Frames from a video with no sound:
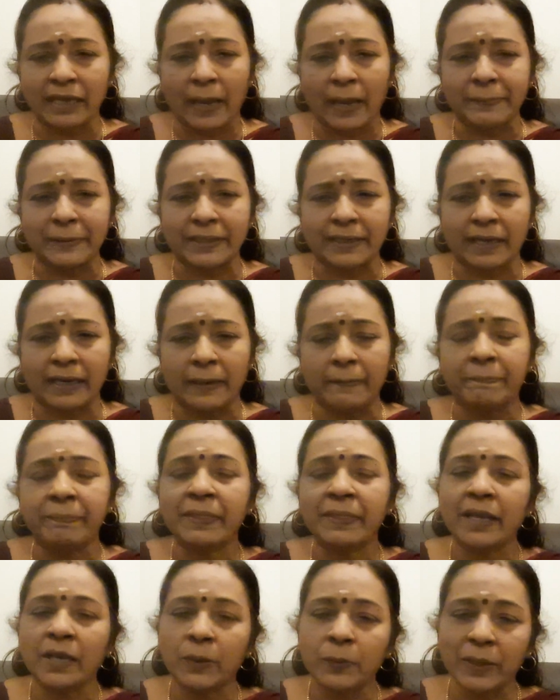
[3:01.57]
capital.
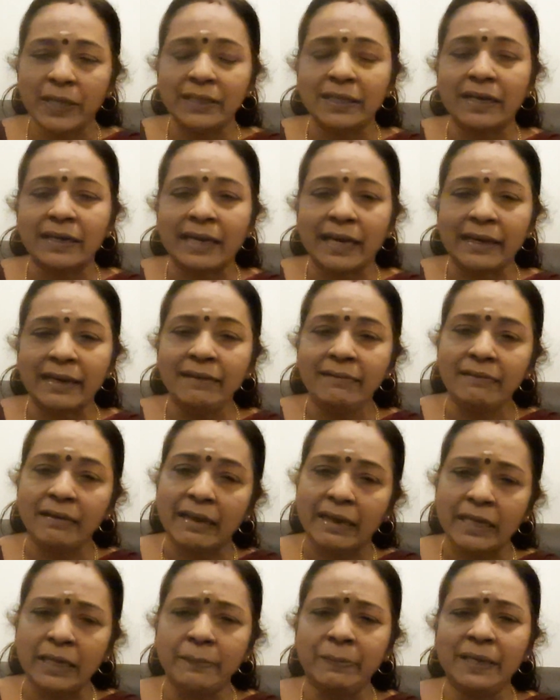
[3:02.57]
When the current
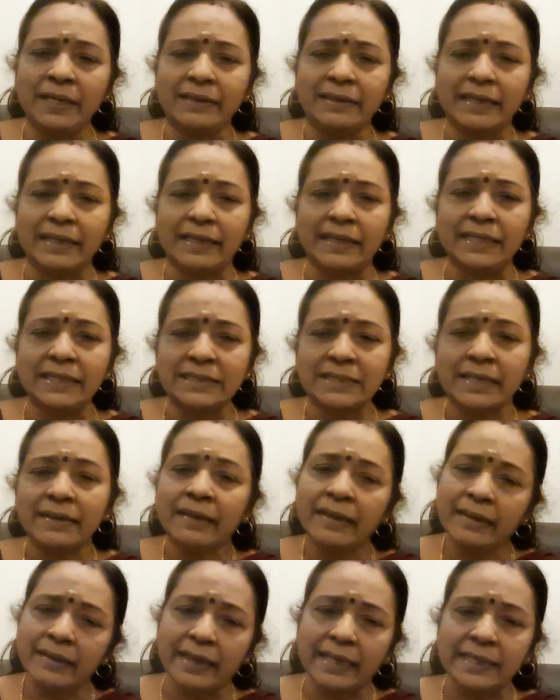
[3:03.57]
liabilities
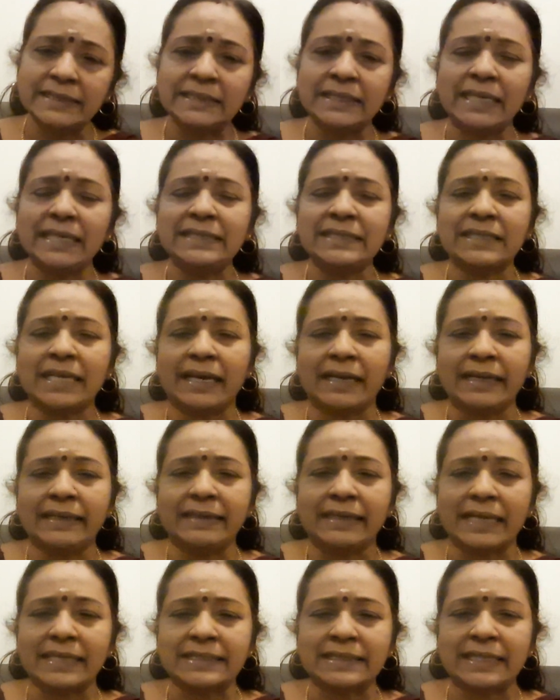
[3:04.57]
exceeds
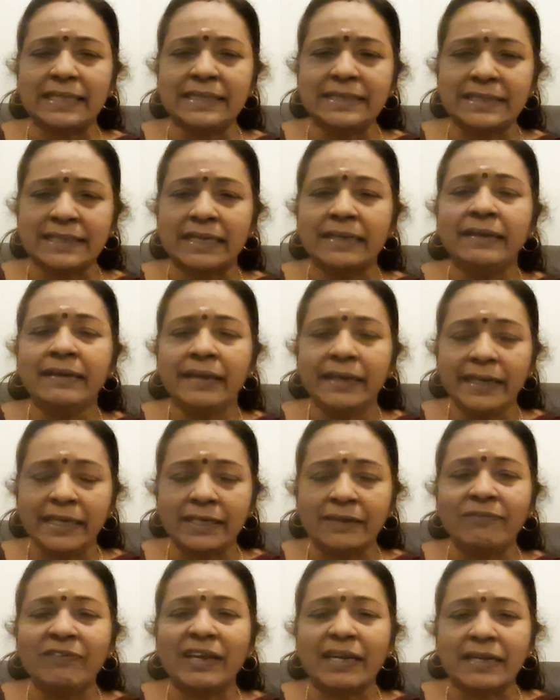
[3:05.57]
current assets,
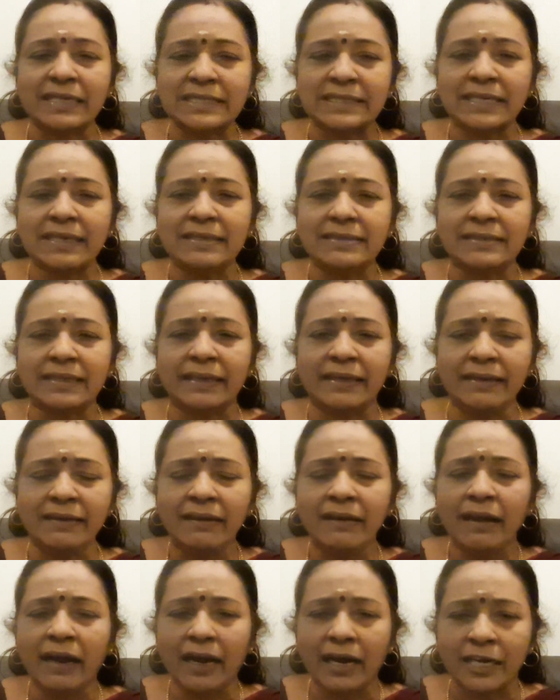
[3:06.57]
it will result in
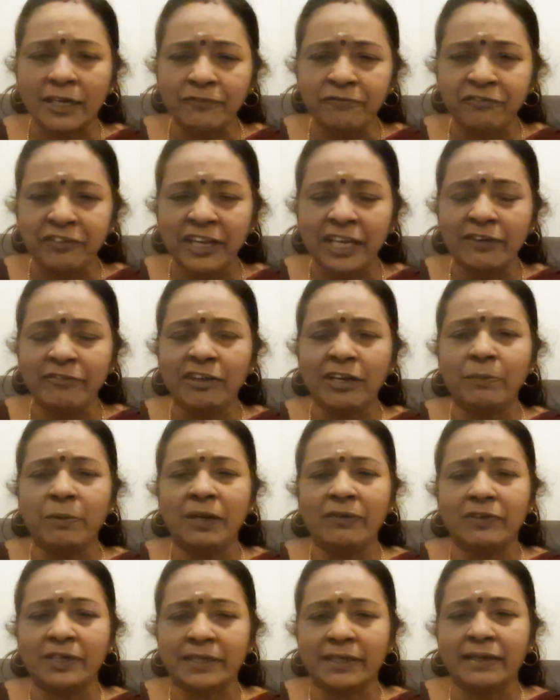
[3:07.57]

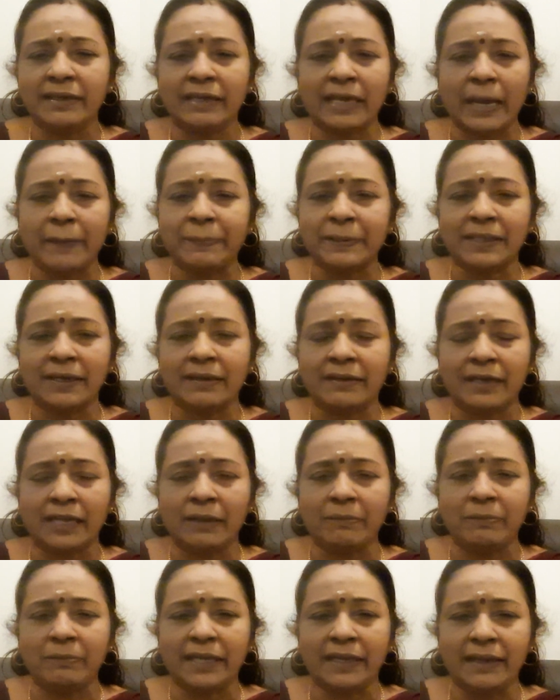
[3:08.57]
unfavorable working capital,
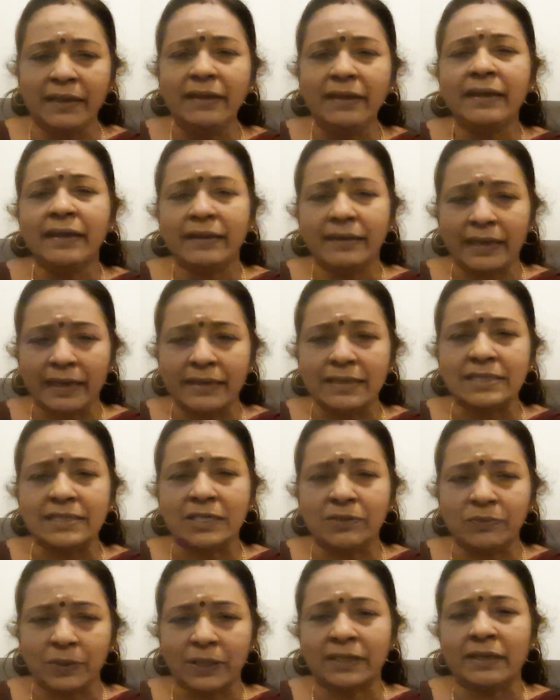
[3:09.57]
namely
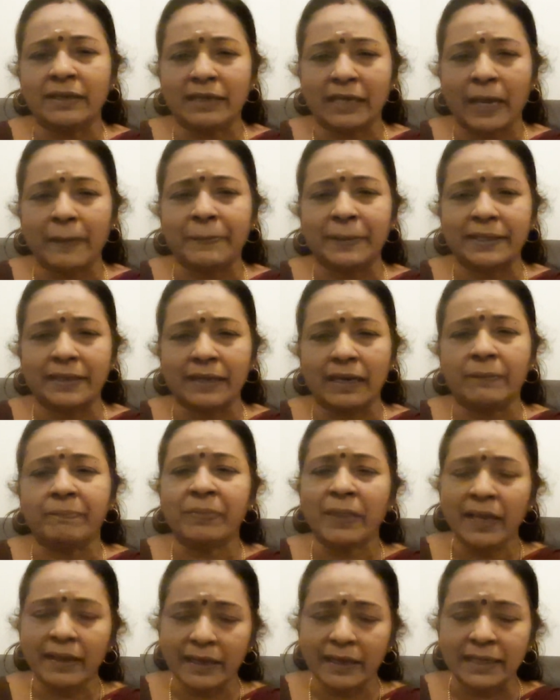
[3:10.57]
negative working capital.
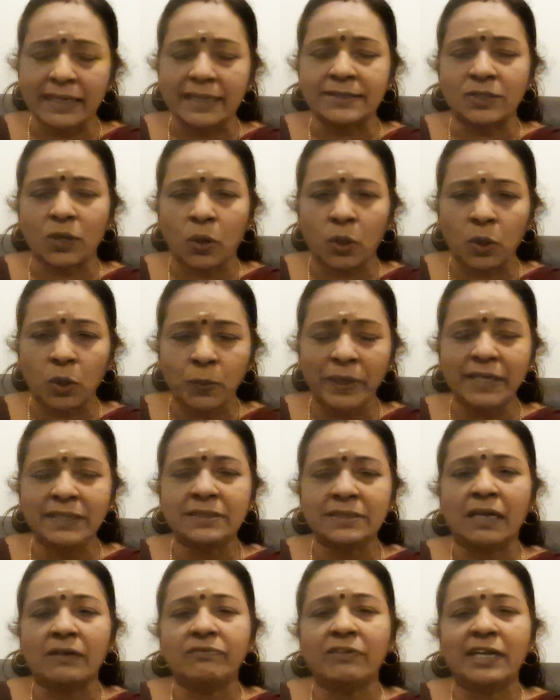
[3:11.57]
It is
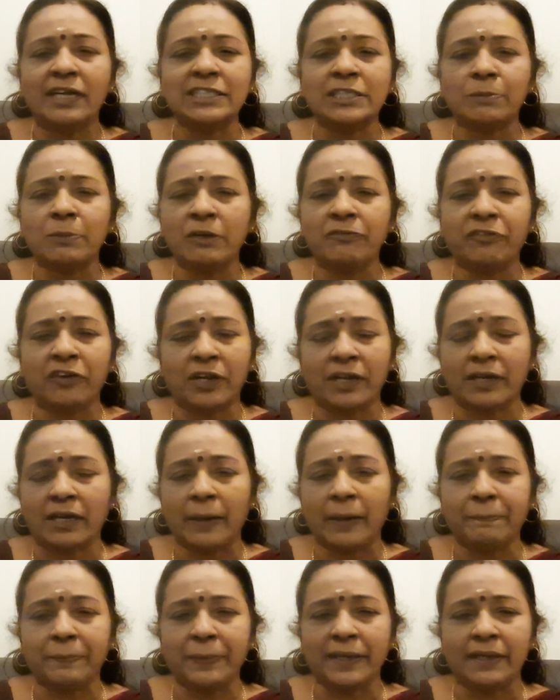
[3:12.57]
always advisable for a
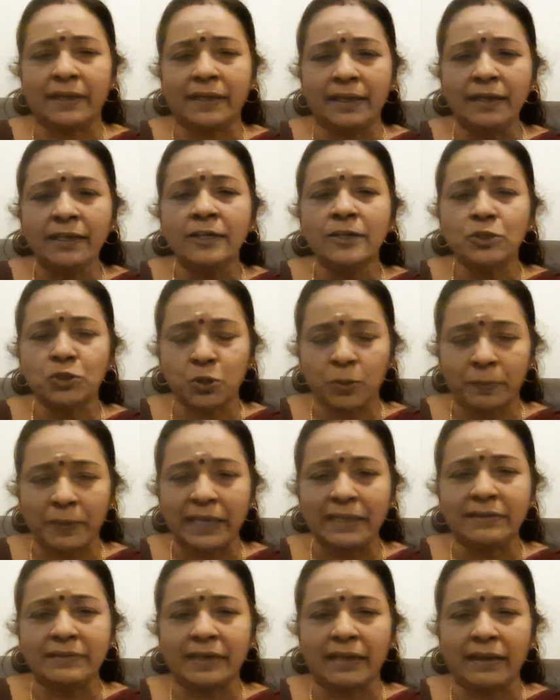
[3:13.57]
company to
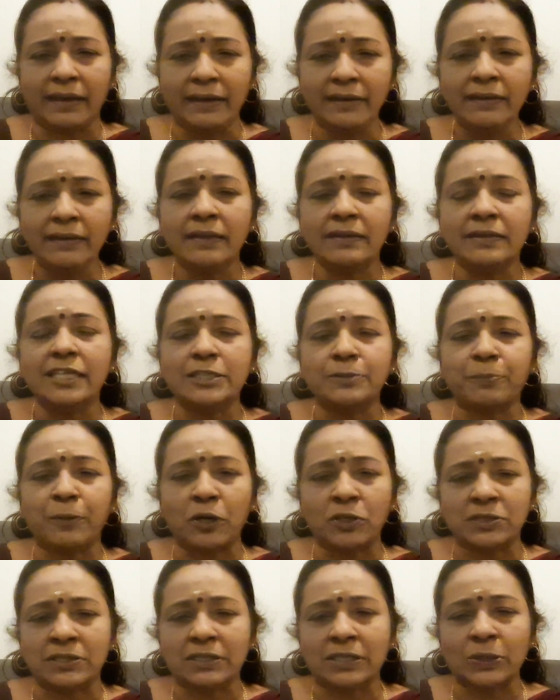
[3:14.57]
maintain this
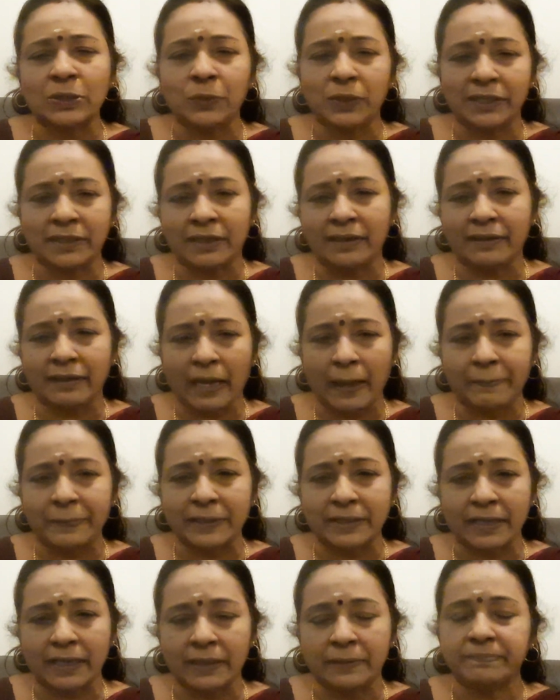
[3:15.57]
positive working
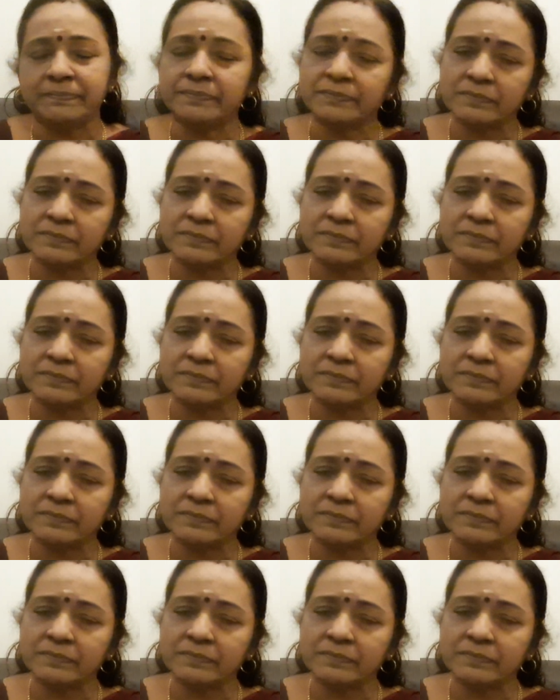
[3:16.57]
capital.